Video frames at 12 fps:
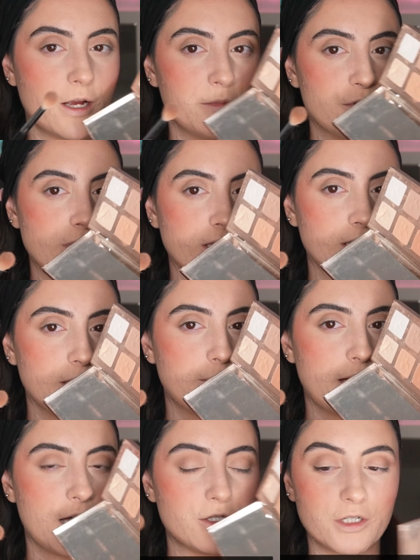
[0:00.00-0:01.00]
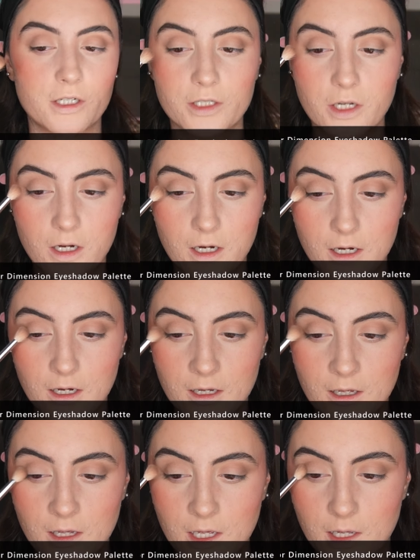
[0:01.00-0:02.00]
I'm using the Patrick Ta
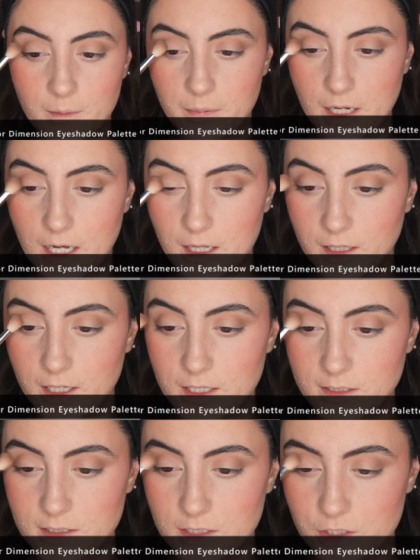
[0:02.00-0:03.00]
palette